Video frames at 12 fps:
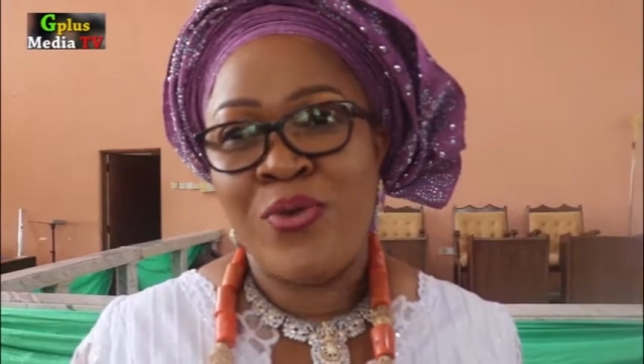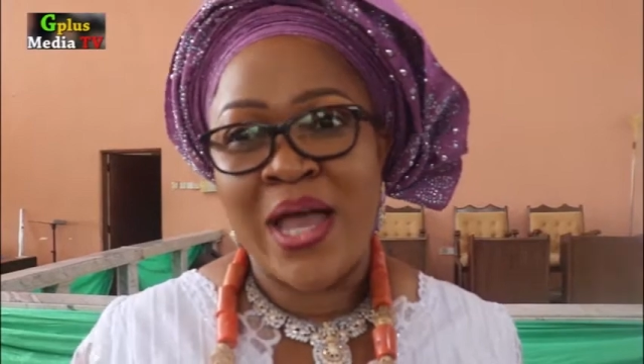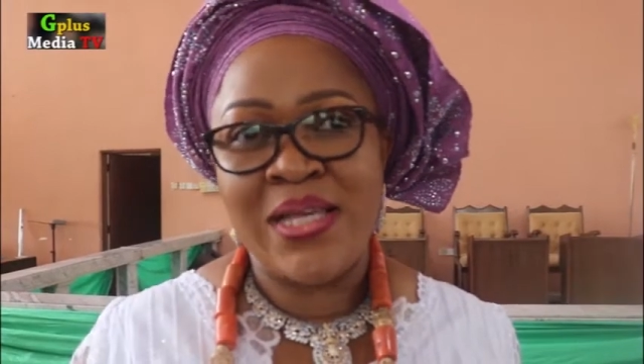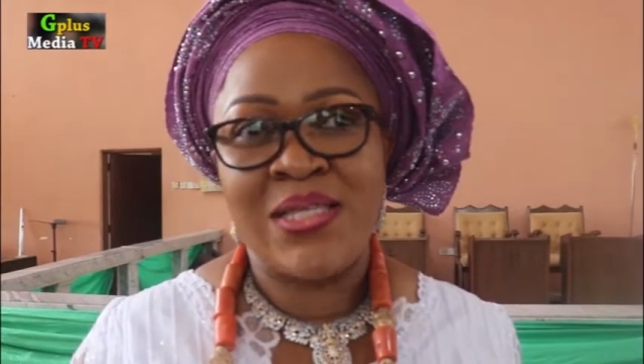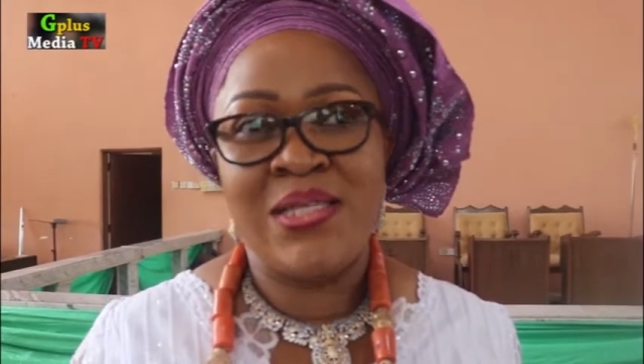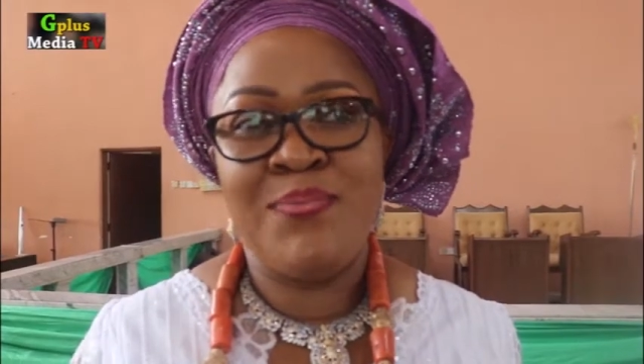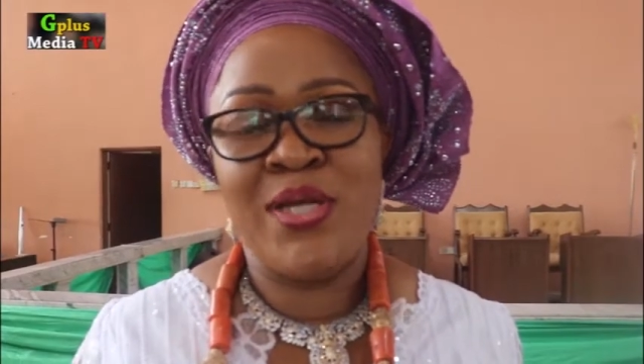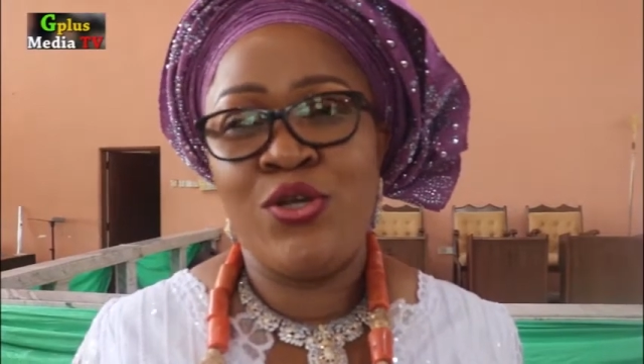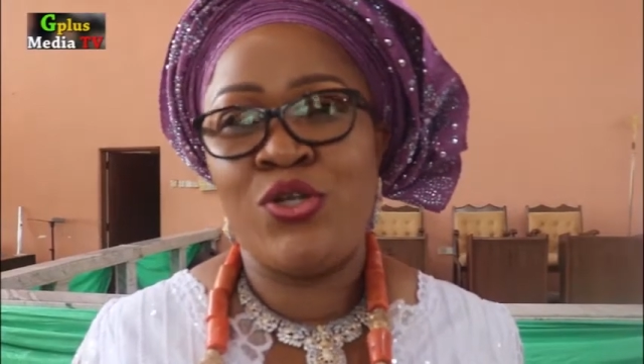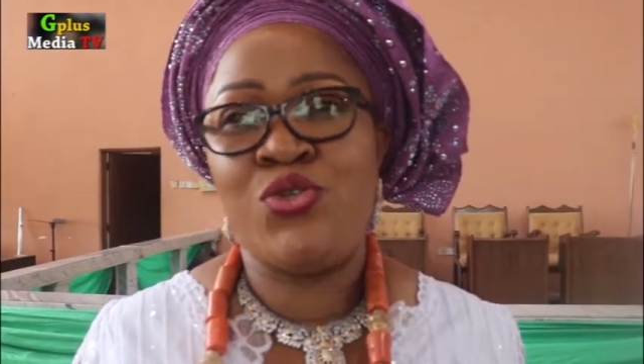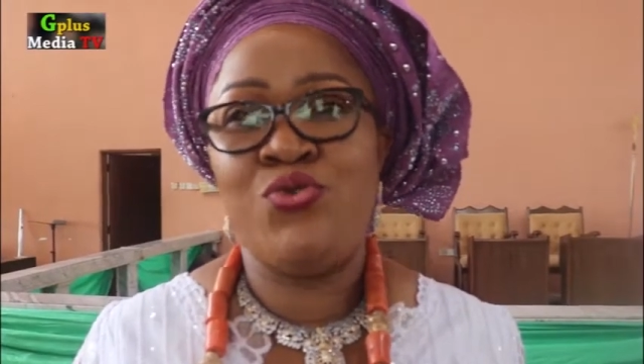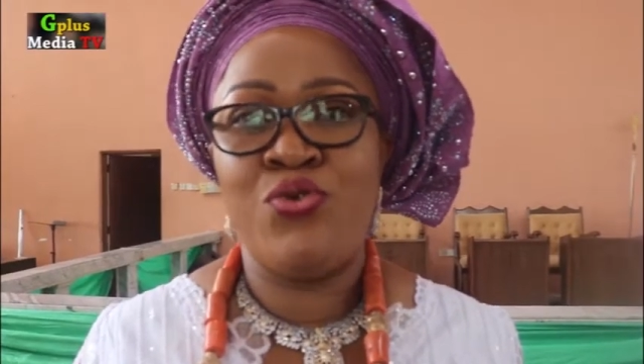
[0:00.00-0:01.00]
Christ. He made
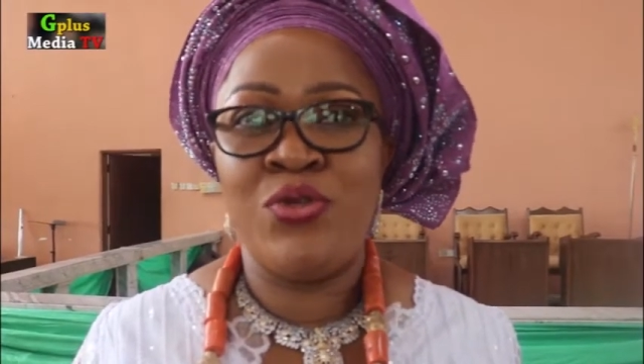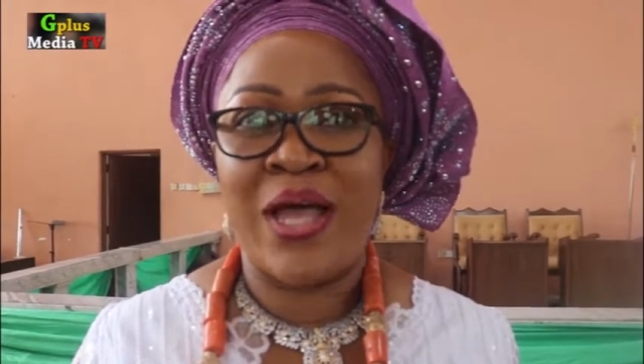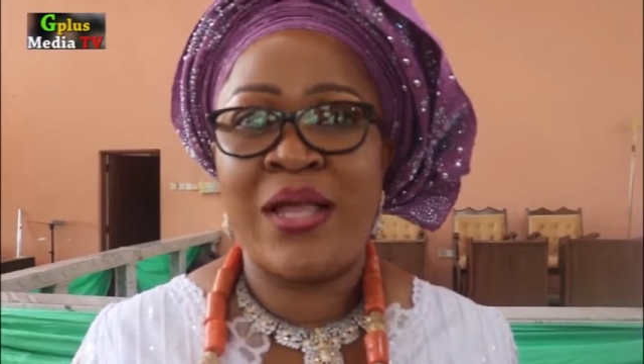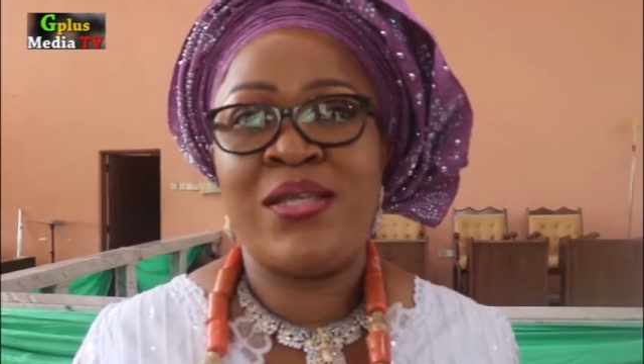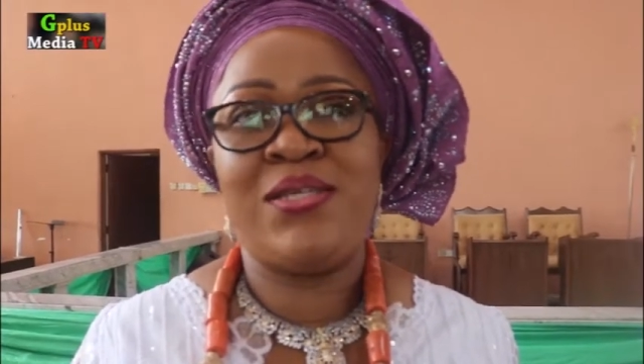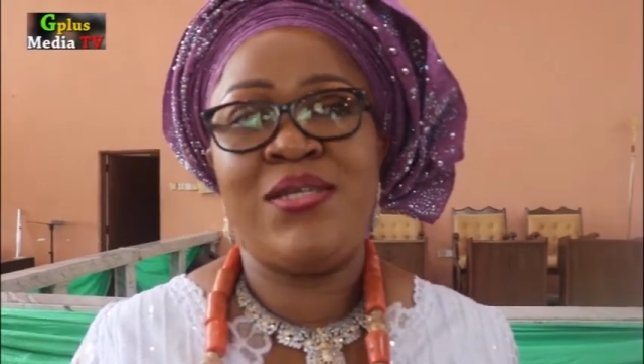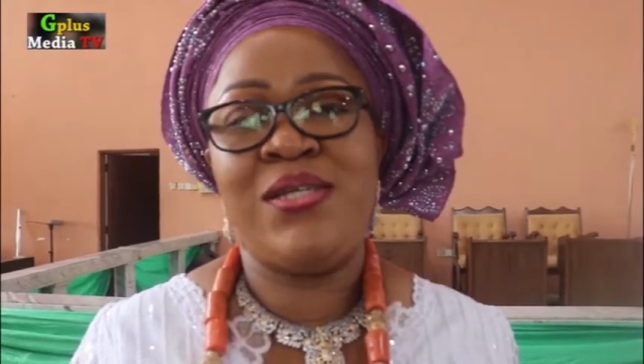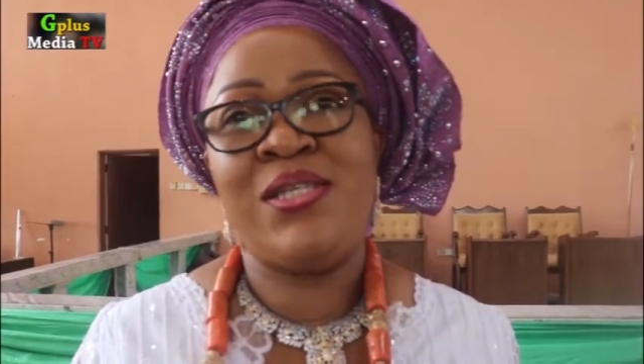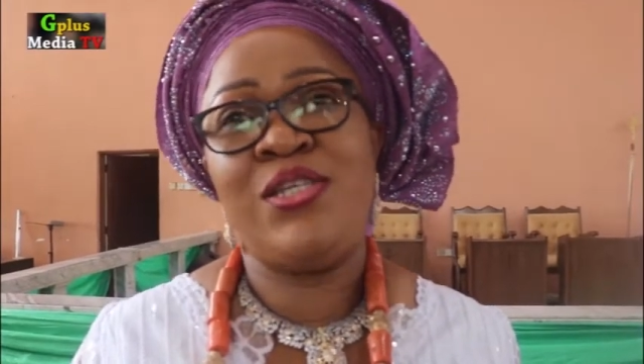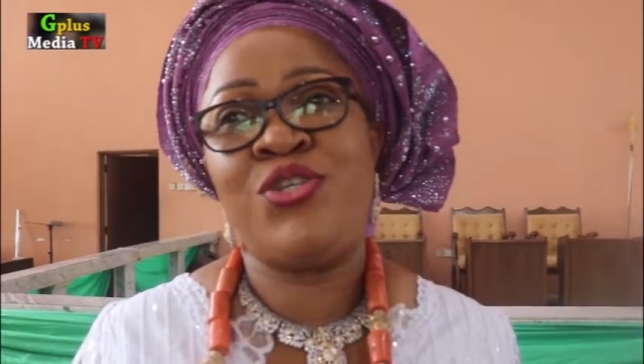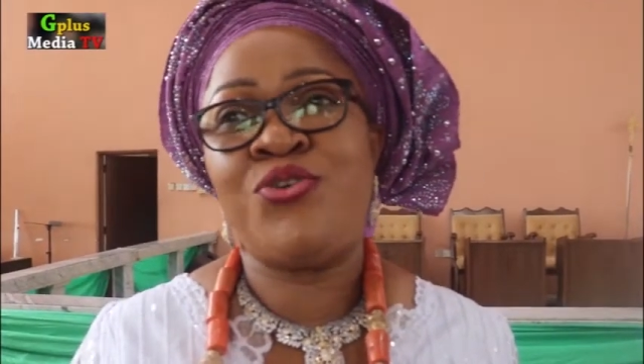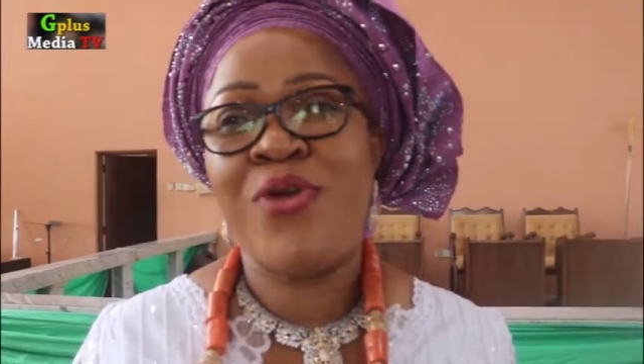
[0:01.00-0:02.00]
us to know that
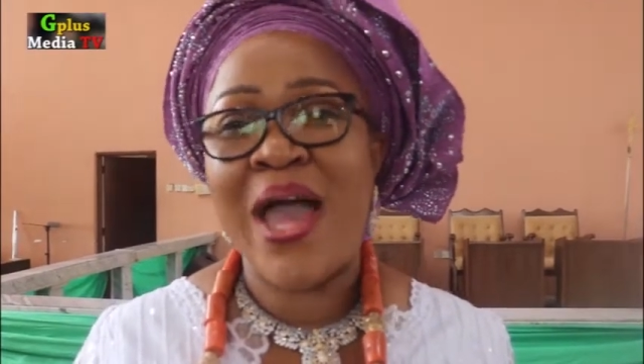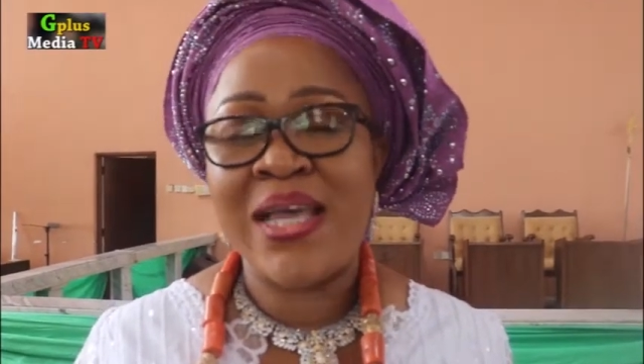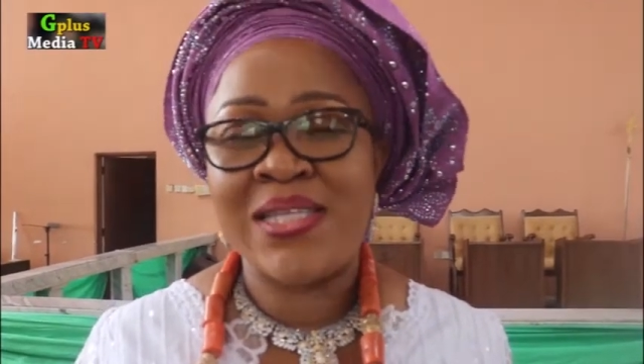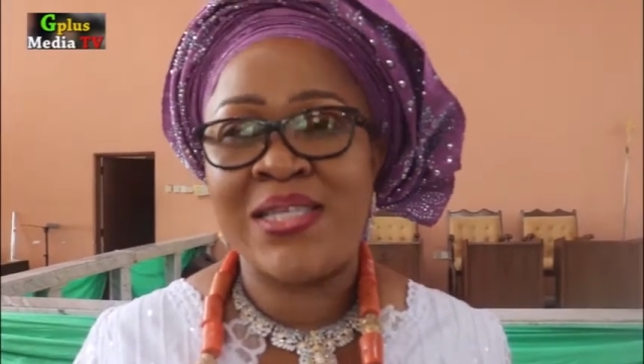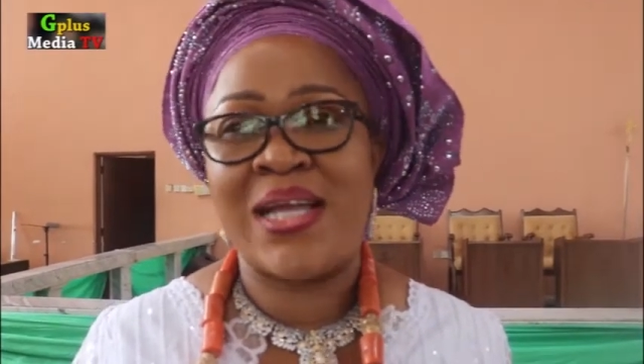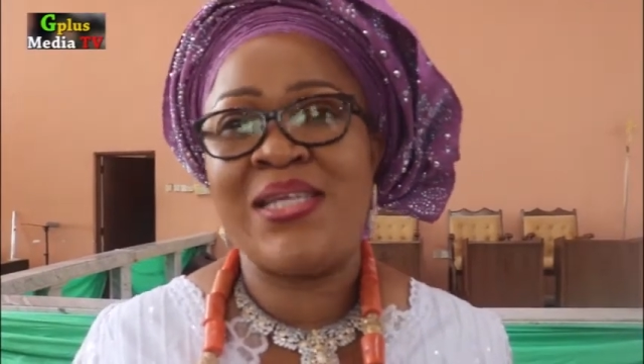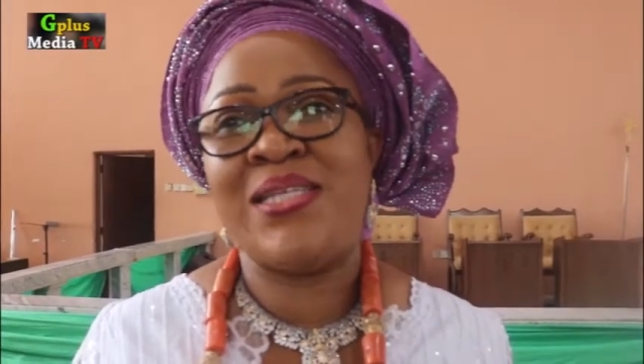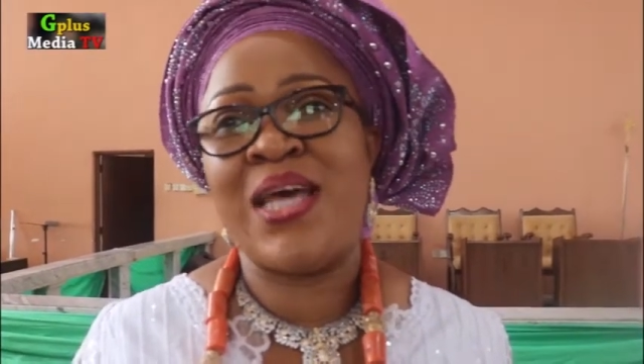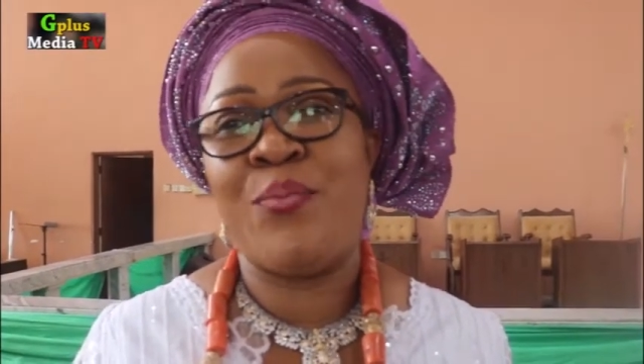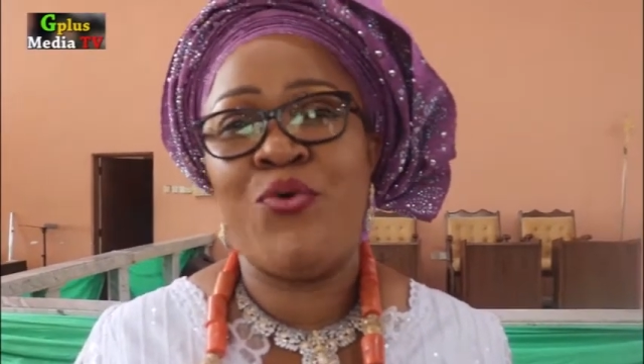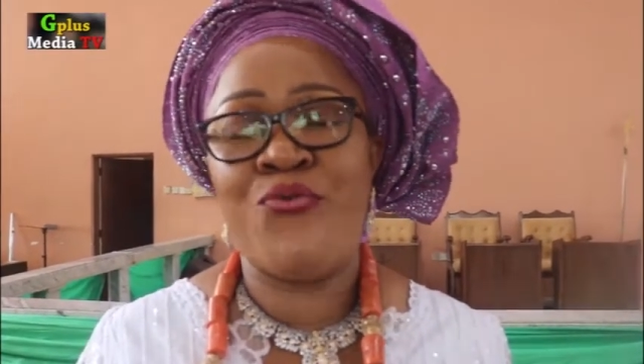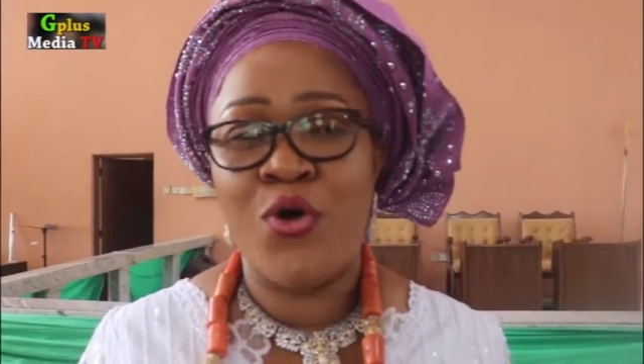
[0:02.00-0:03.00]
it is Christ that is
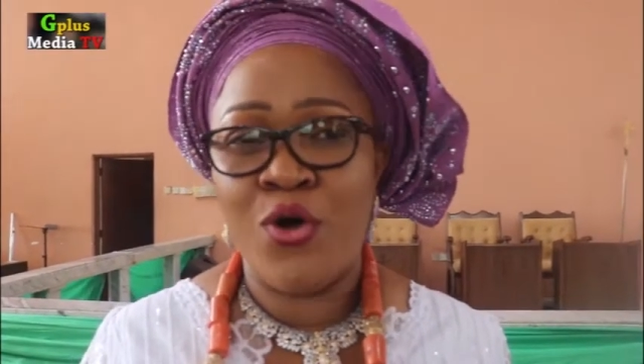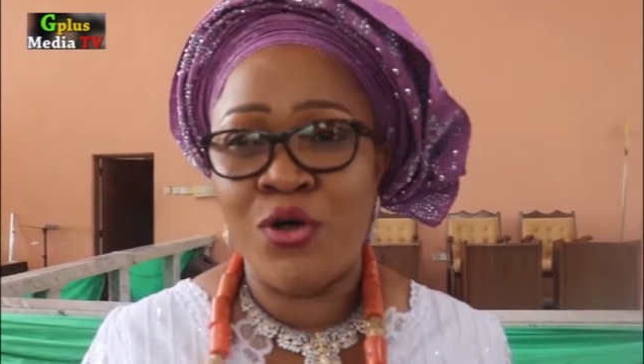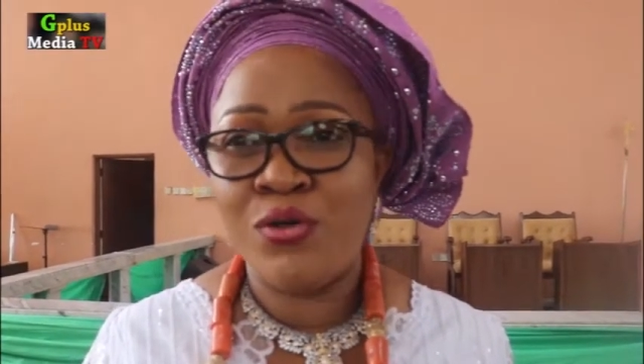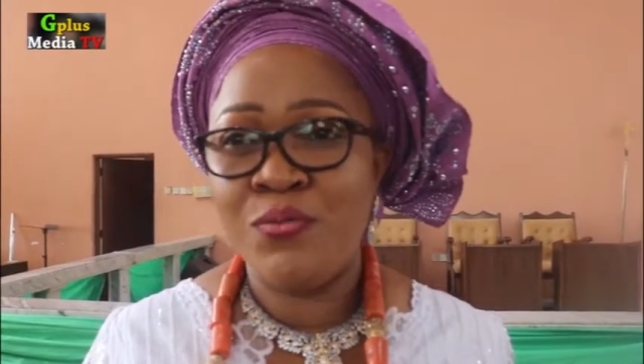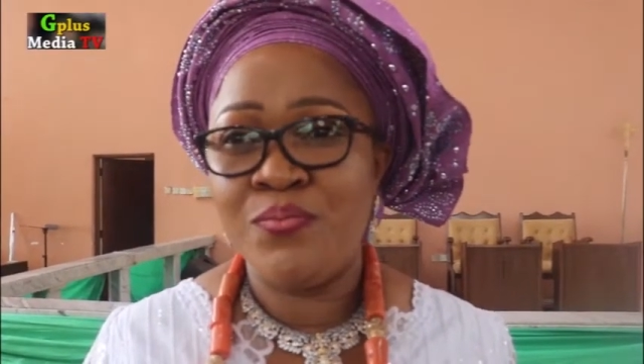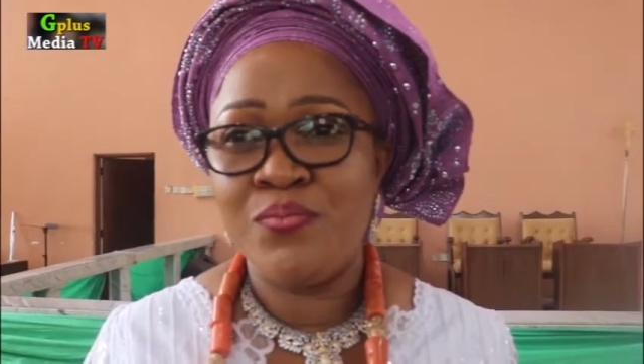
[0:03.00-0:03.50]
above all,